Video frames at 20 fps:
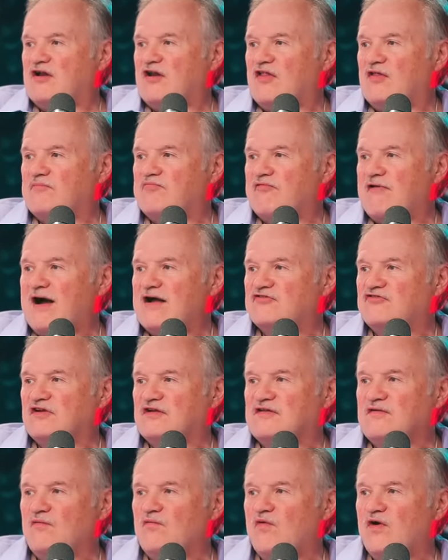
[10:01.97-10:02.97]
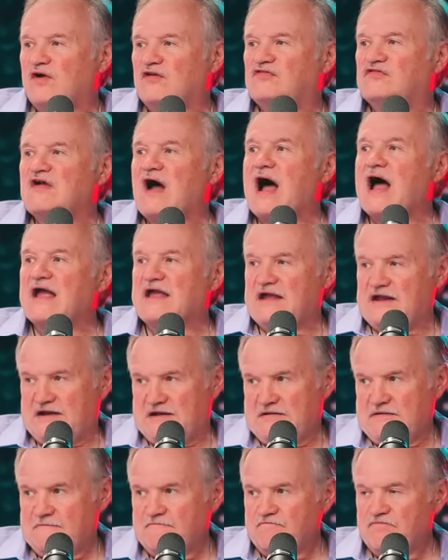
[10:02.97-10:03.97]
another project and we're
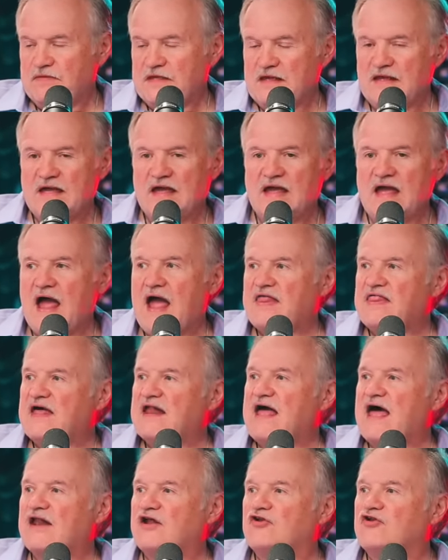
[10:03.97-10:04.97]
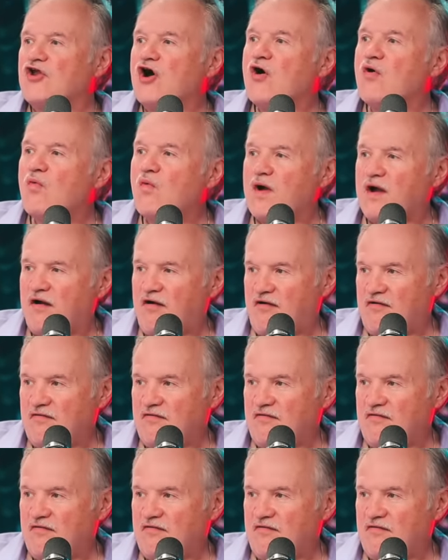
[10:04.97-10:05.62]
dying. And then out of nowhere. An